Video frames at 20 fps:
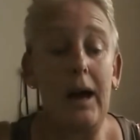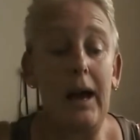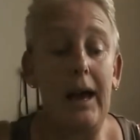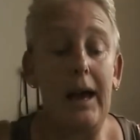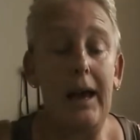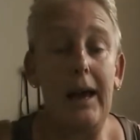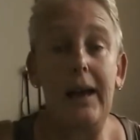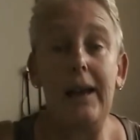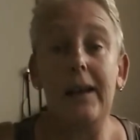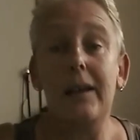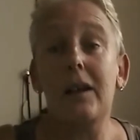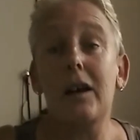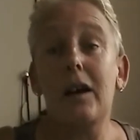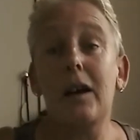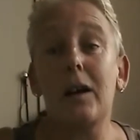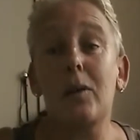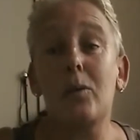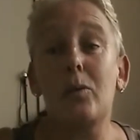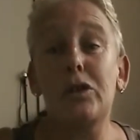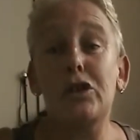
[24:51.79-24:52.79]
and
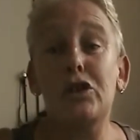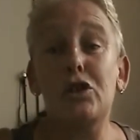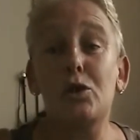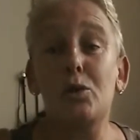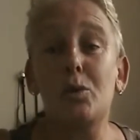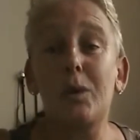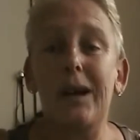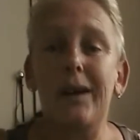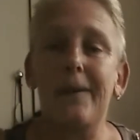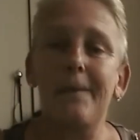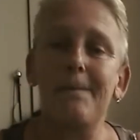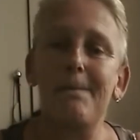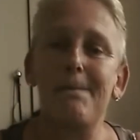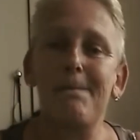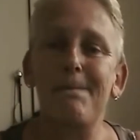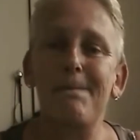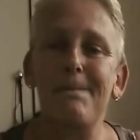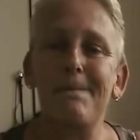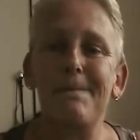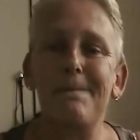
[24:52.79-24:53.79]
I wish you well.
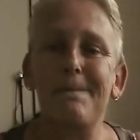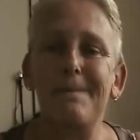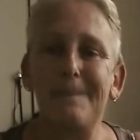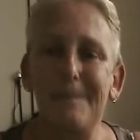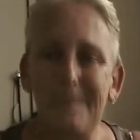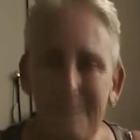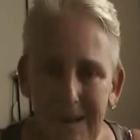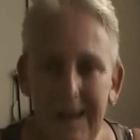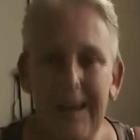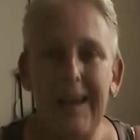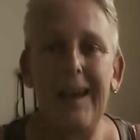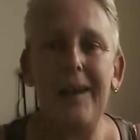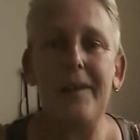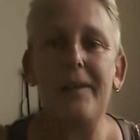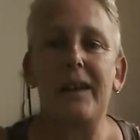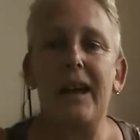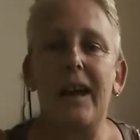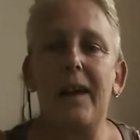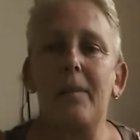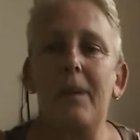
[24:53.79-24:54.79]

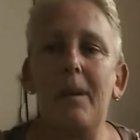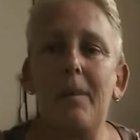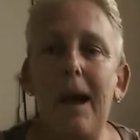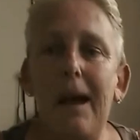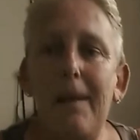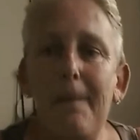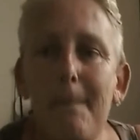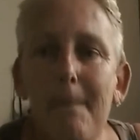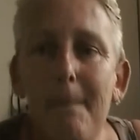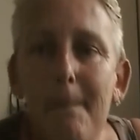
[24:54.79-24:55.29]
Okay, bye bye.